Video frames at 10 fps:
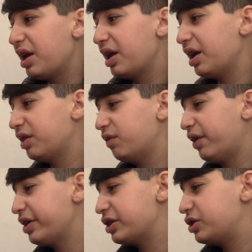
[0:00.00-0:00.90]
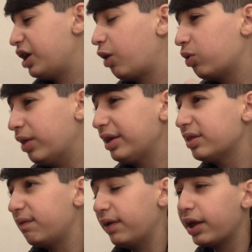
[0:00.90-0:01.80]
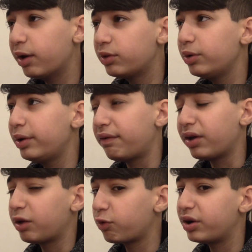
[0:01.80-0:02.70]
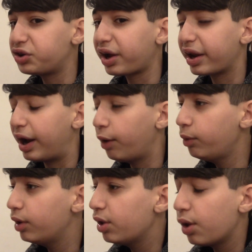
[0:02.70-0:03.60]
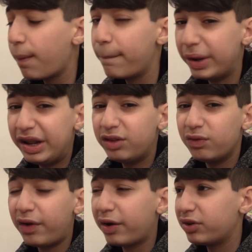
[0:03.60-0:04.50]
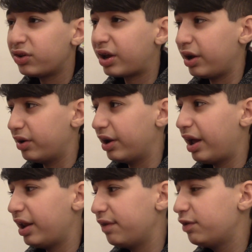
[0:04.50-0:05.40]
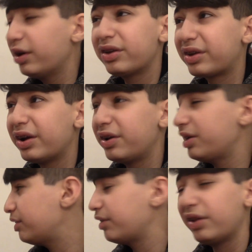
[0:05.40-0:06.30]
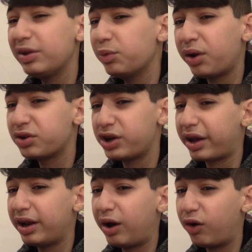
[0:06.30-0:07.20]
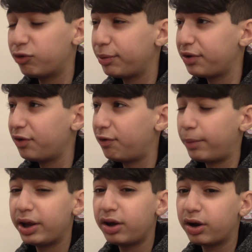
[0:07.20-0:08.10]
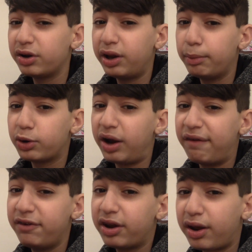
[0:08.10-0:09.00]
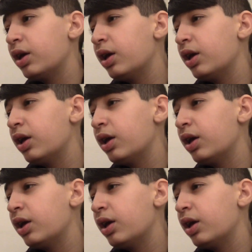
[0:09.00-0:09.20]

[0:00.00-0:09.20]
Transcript: it's very I'll link the video to it if you guys want to check it out. But it's very scary and if you get scared easily, do not check it out, especially for my younger demographic.